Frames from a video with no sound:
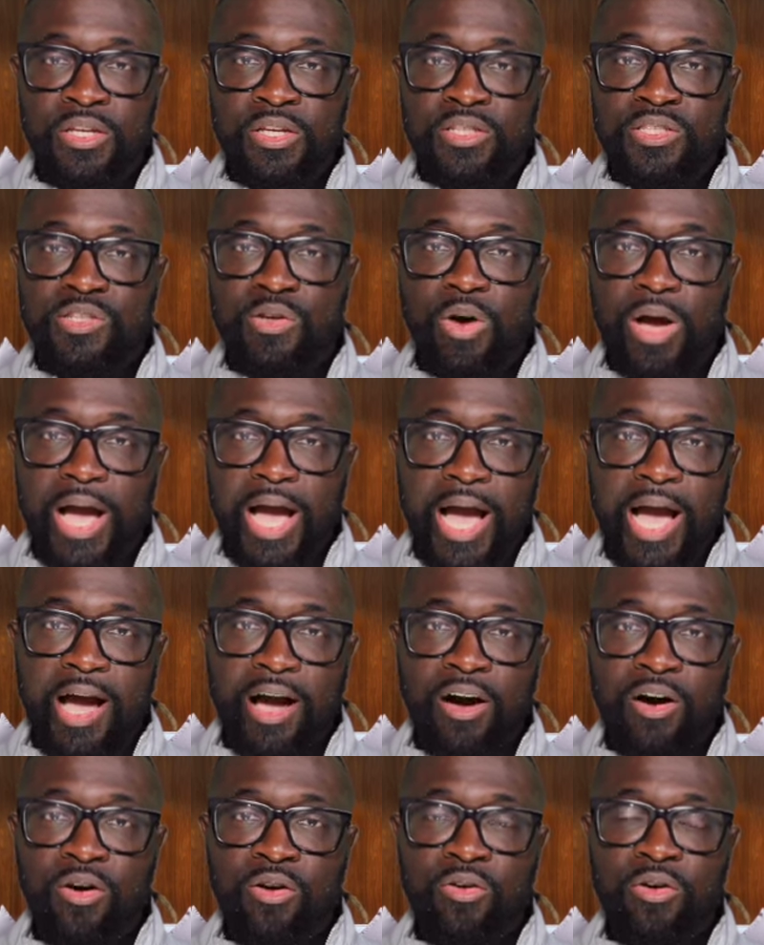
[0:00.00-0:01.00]
So
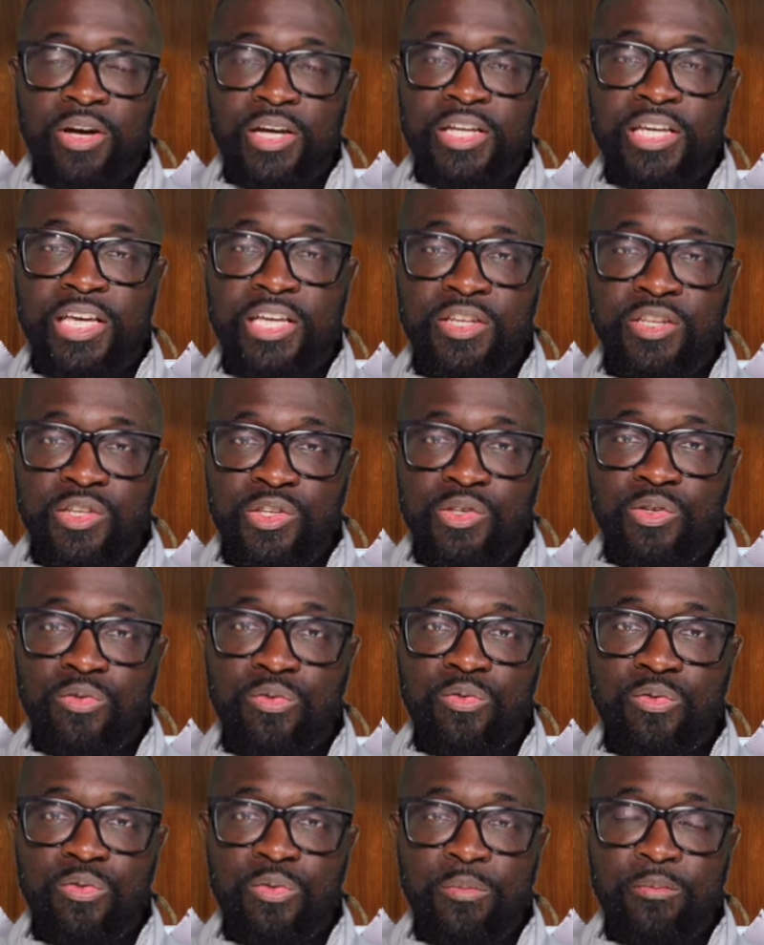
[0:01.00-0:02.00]
how can
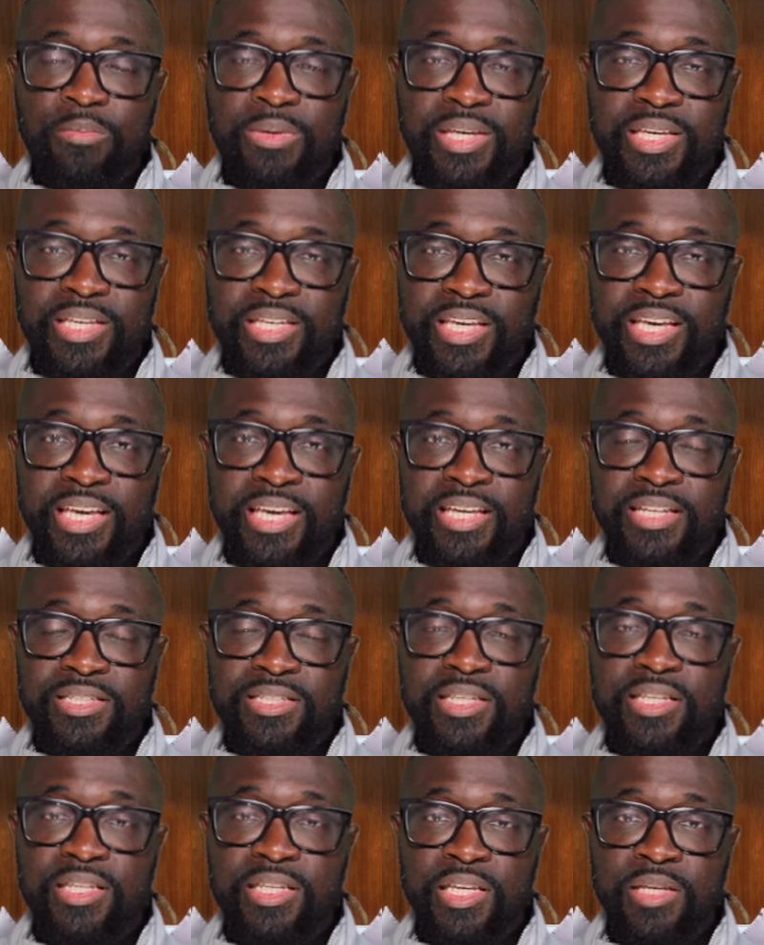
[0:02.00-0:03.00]
you begin
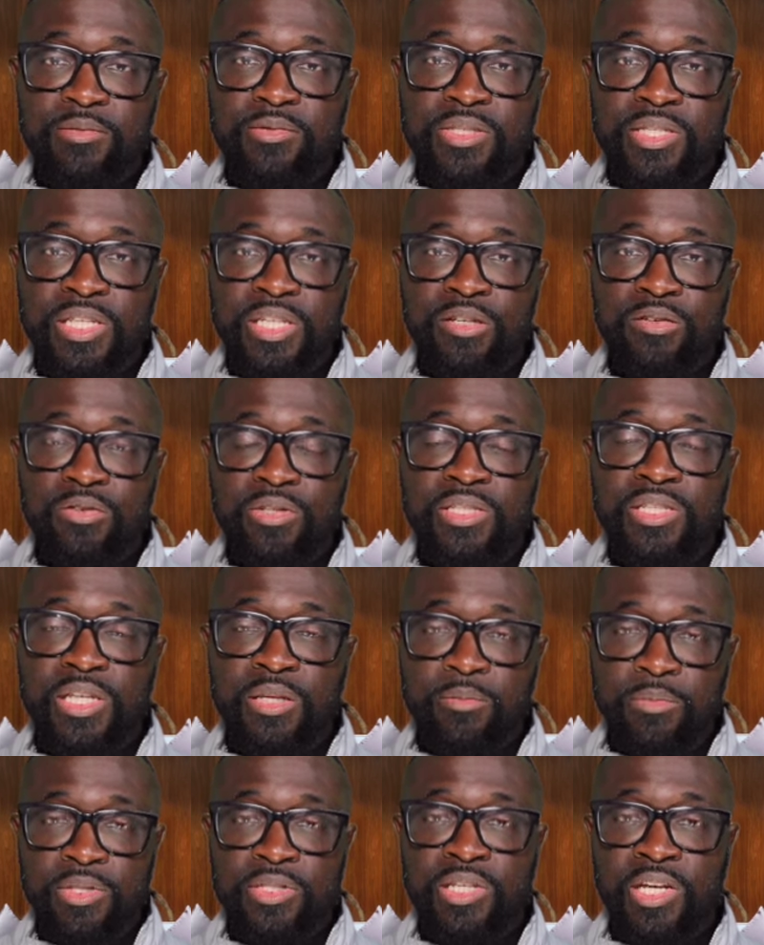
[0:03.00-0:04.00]
to keep secrets?
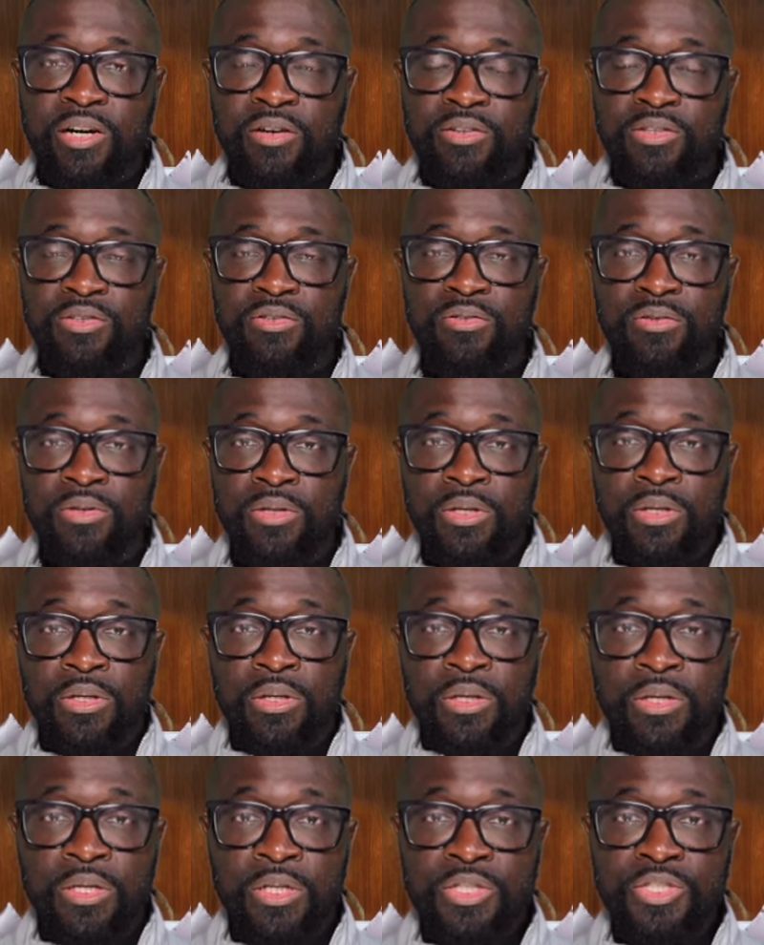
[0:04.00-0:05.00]
Let me tell you.
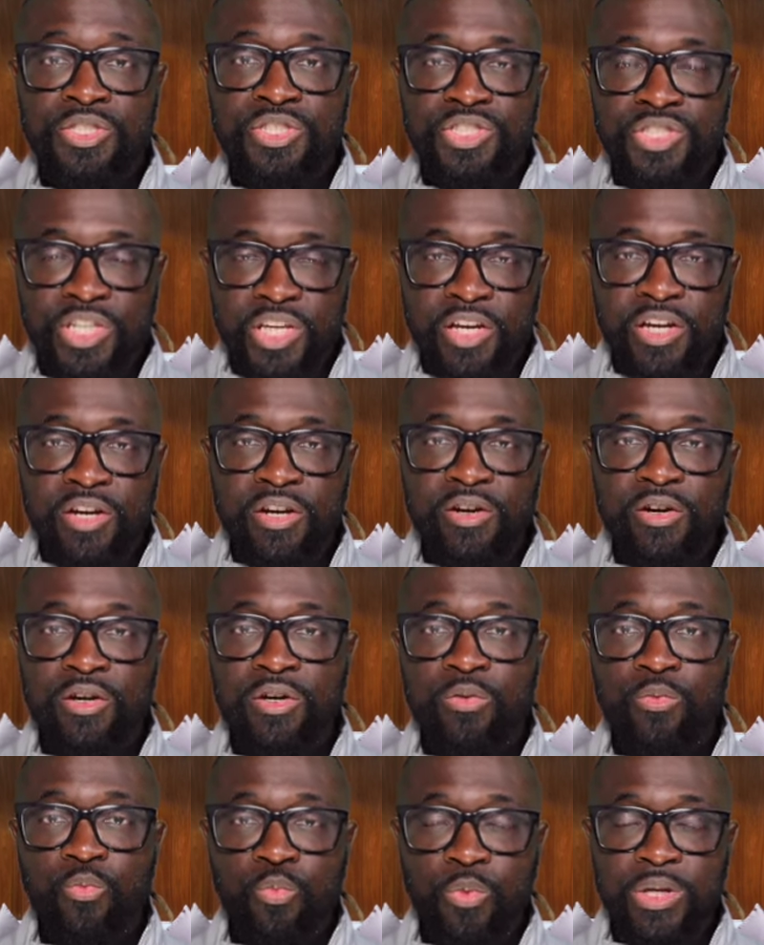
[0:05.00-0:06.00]
Share
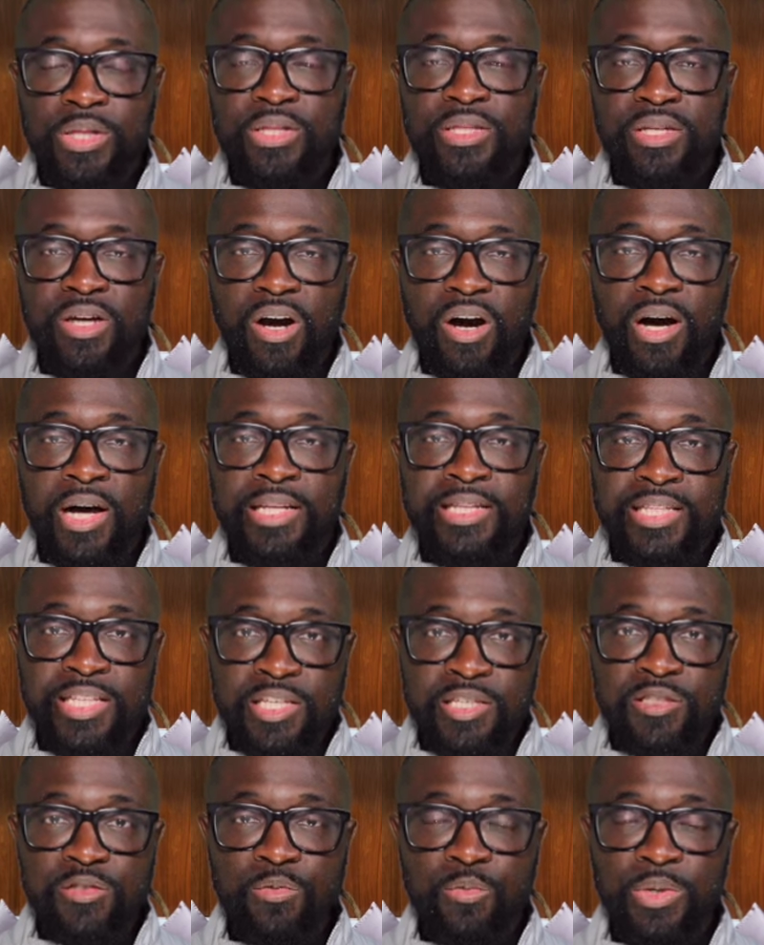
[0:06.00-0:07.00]
with God
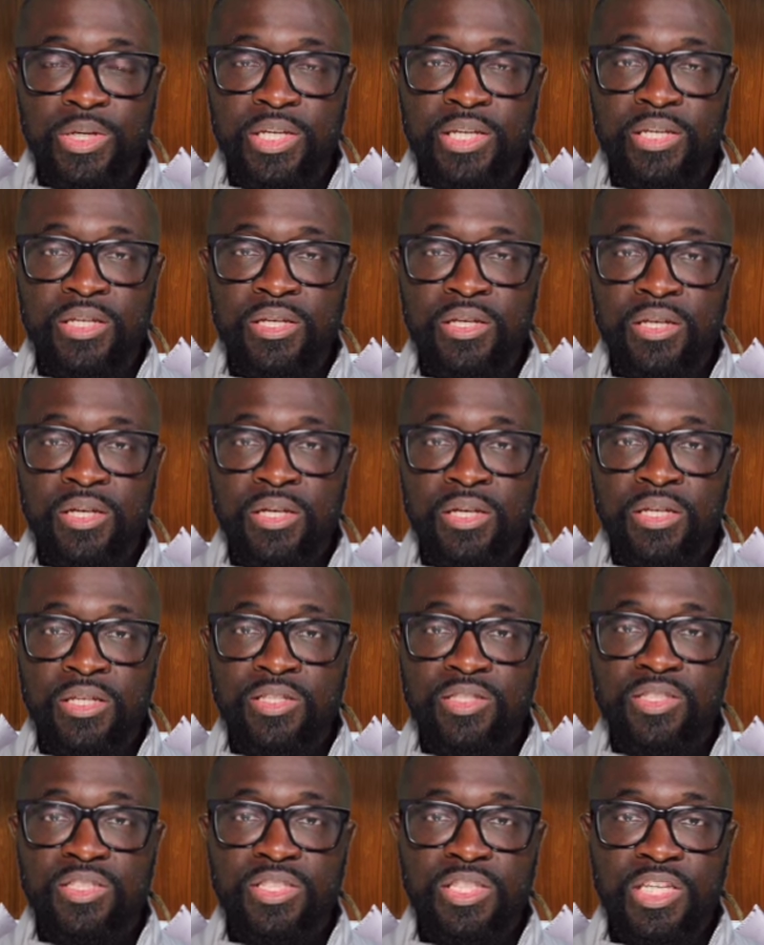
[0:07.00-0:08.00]
this week
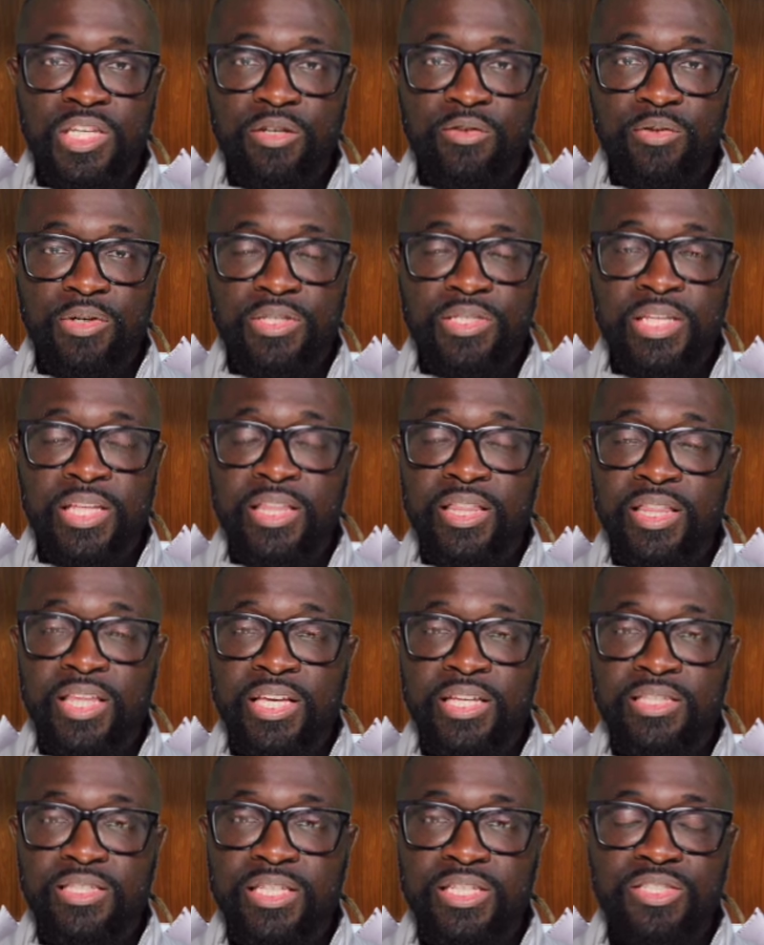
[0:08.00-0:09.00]
secrets and
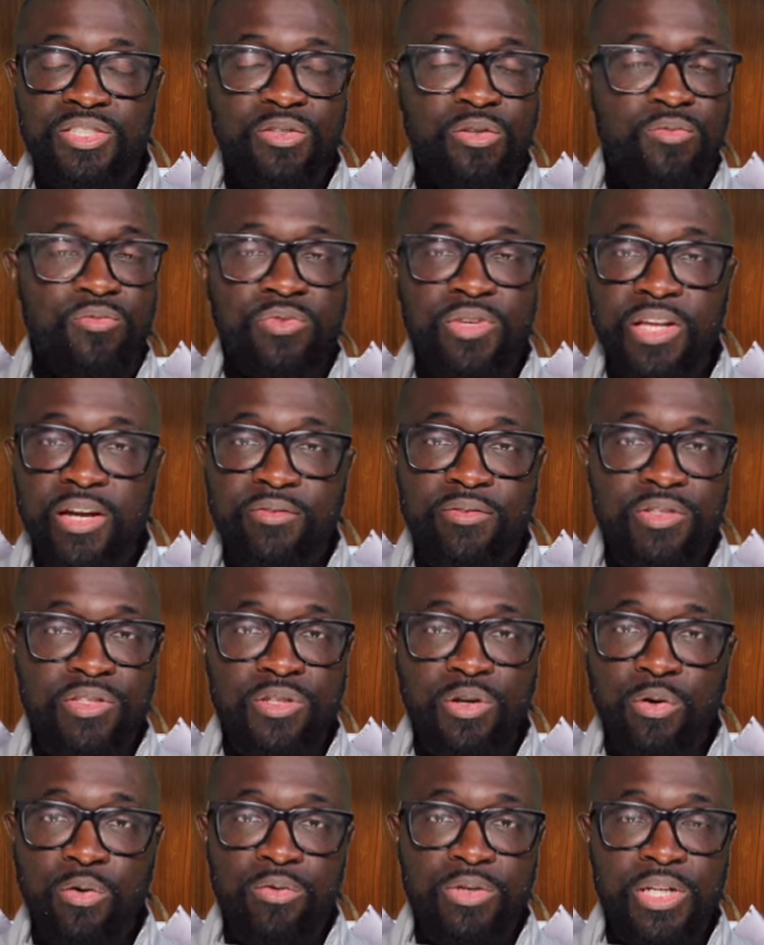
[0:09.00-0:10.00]
things that you've never
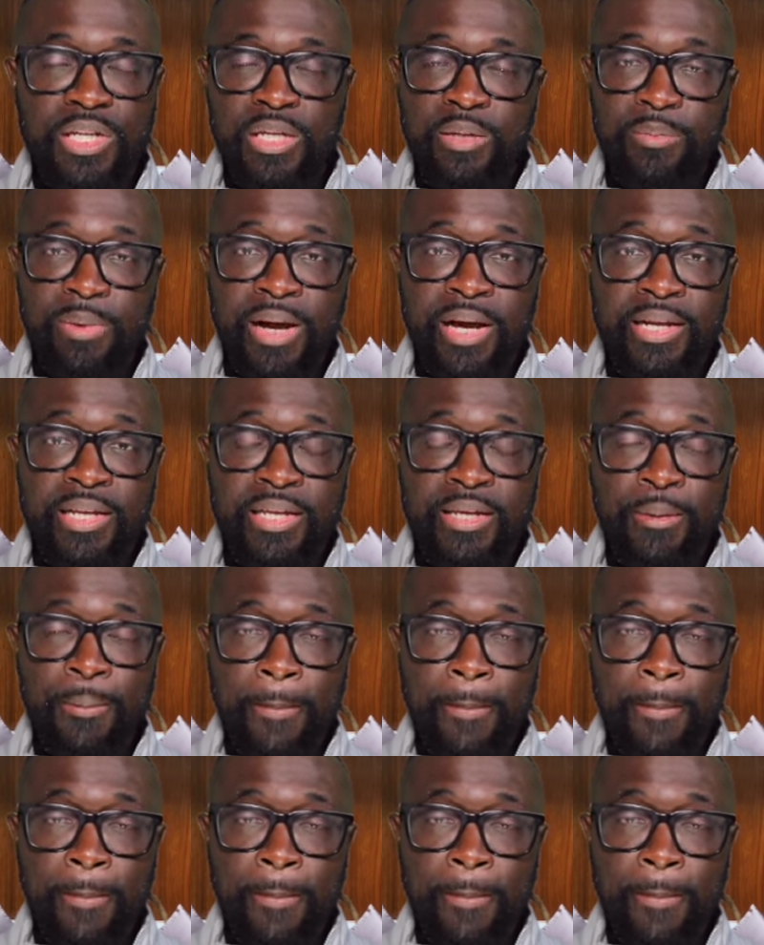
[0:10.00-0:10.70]
told anybody.